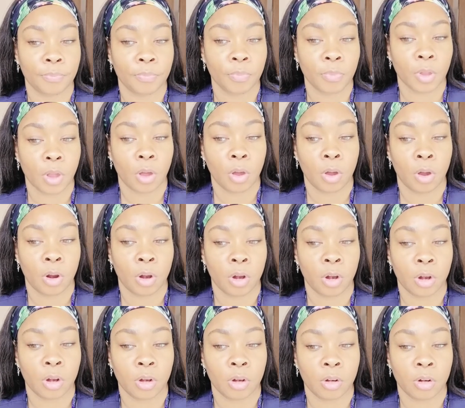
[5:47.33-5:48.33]

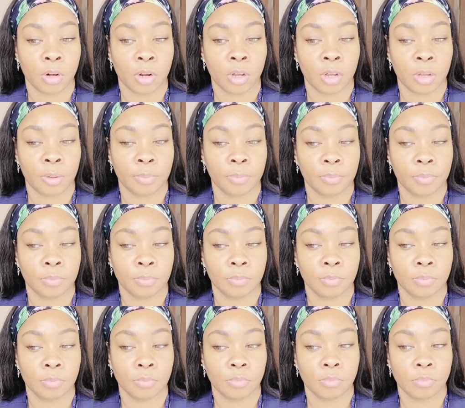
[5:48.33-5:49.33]
are um,
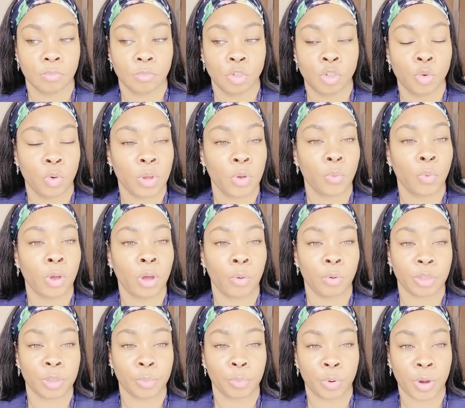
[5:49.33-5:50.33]
doing well with
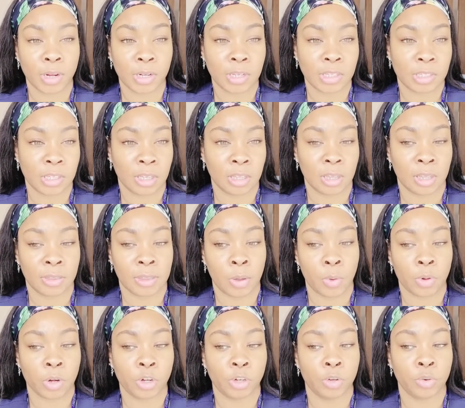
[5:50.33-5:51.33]
the pregnancy, that they want
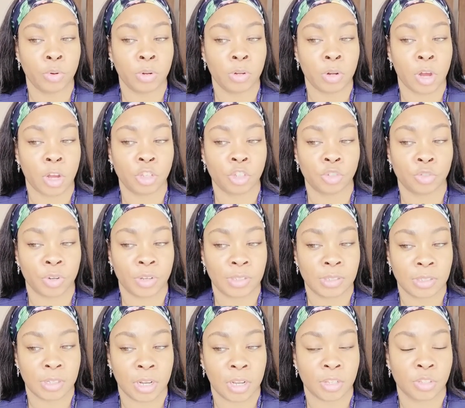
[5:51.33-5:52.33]
to do non-stress
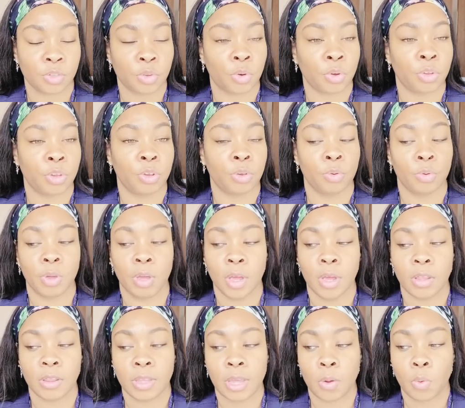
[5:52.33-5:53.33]
tests on you.
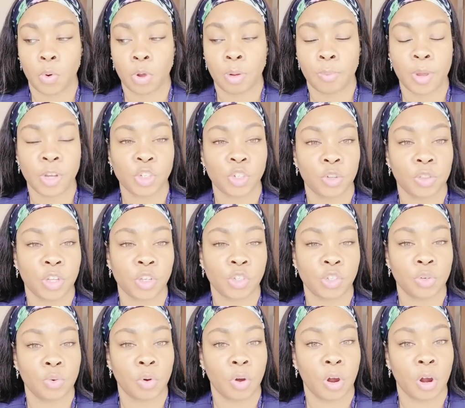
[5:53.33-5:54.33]
They want to make sure that
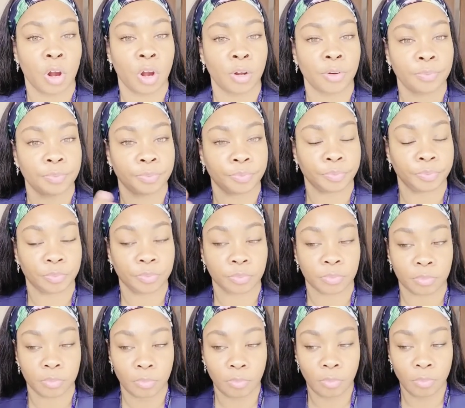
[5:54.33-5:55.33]
you are,
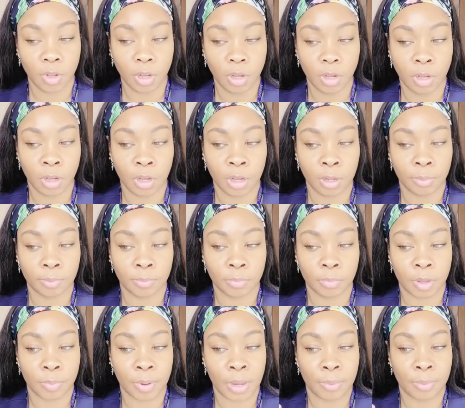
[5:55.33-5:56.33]
um, the
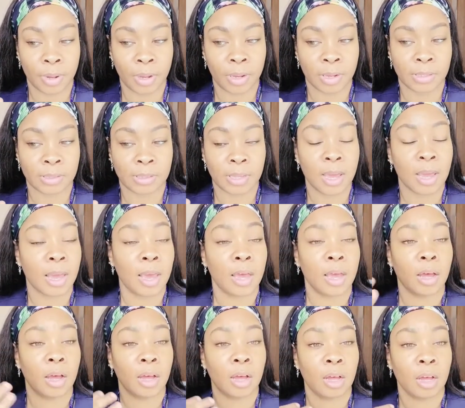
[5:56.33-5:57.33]
baby is,
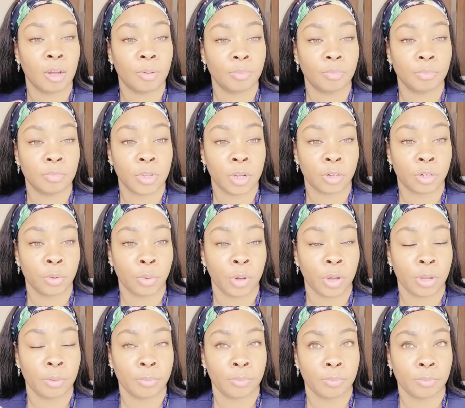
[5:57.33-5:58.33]
um, they're
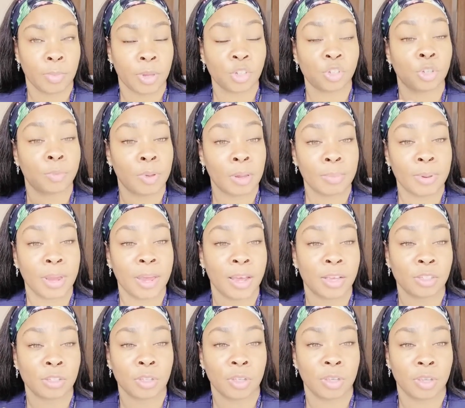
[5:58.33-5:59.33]
doing, make sure the baby
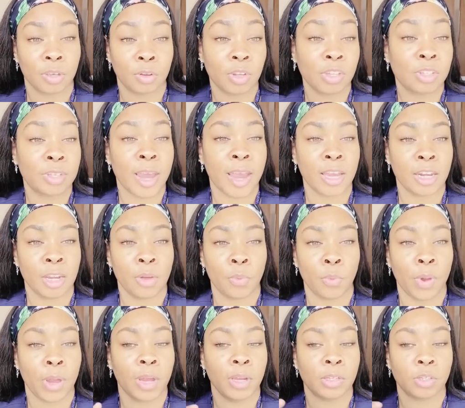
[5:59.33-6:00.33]
has, is gaining
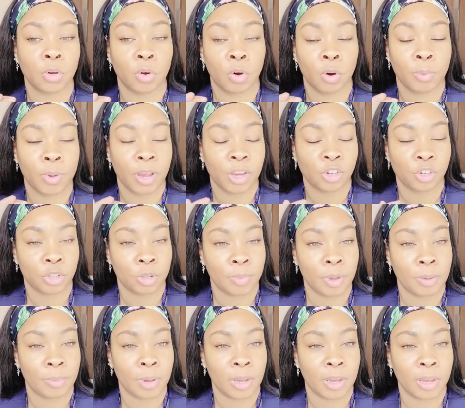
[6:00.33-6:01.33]
weight, or make sure the
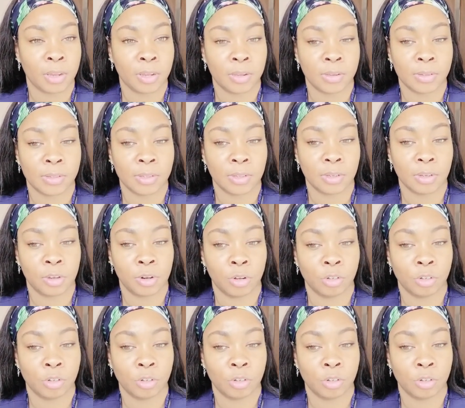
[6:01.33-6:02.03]
baby is, you know, just